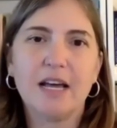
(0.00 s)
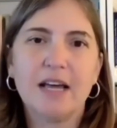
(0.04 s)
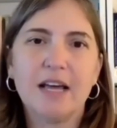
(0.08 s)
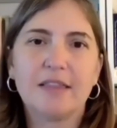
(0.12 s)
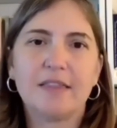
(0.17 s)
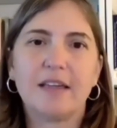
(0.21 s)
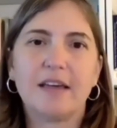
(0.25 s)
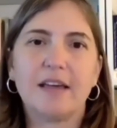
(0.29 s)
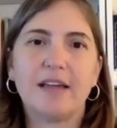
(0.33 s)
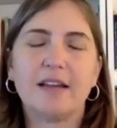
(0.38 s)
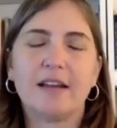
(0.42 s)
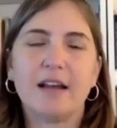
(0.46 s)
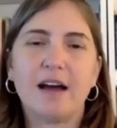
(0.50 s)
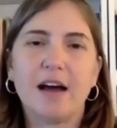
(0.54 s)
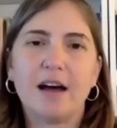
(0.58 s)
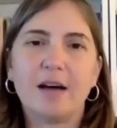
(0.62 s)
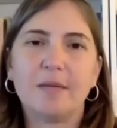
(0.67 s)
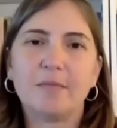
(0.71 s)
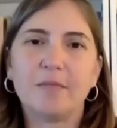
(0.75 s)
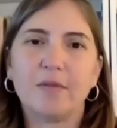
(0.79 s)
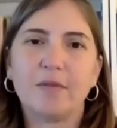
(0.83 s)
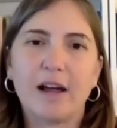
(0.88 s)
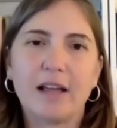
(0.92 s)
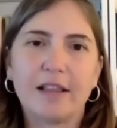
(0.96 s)

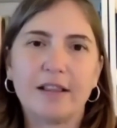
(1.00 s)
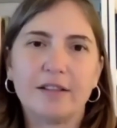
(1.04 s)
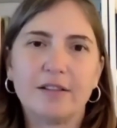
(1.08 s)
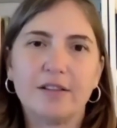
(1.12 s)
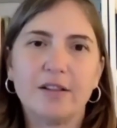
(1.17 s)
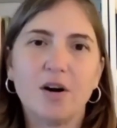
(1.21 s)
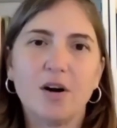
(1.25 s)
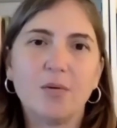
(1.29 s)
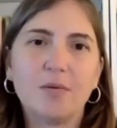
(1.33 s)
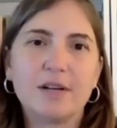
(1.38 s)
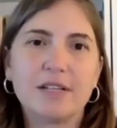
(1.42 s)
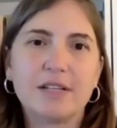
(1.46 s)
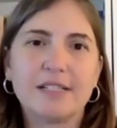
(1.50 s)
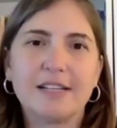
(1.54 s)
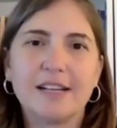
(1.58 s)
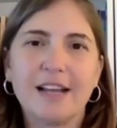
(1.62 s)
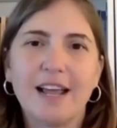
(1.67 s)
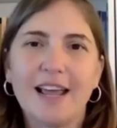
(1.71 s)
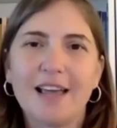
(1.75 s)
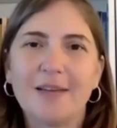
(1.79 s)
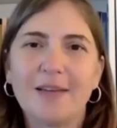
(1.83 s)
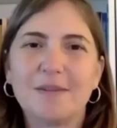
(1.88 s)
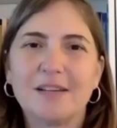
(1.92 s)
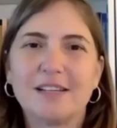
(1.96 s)
That, right, Noah's
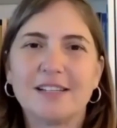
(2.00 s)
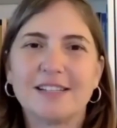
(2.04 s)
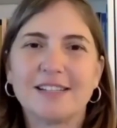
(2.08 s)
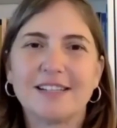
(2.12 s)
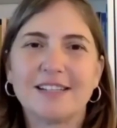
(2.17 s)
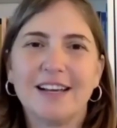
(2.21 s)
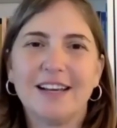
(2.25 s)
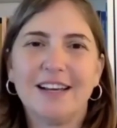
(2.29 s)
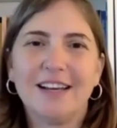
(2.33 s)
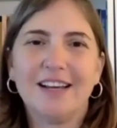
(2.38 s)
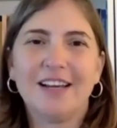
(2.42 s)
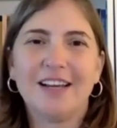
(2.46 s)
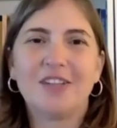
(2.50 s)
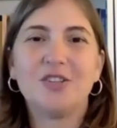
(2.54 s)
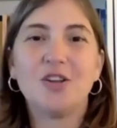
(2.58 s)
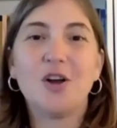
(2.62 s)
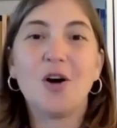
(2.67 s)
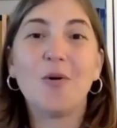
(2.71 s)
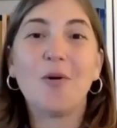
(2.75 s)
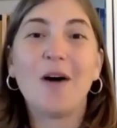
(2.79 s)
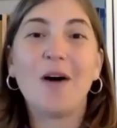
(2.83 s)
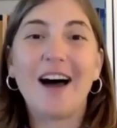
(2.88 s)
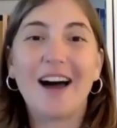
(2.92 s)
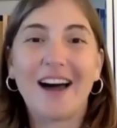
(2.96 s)
name is
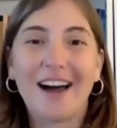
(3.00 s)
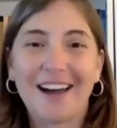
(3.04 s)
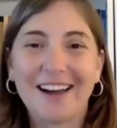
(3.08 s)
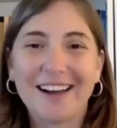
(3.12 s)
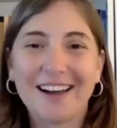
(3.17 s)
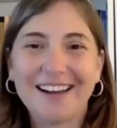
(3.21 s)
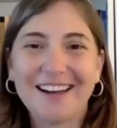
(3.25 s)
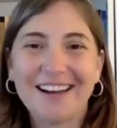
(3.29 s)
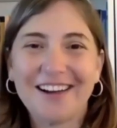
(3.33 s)
Noach,